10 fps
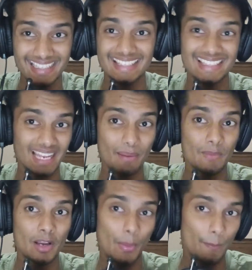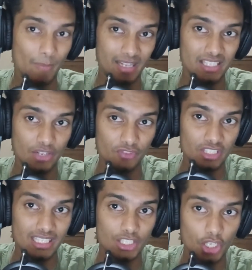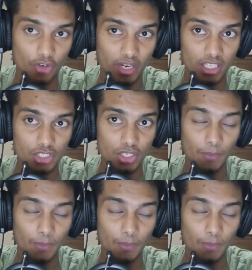some maths and physics correct,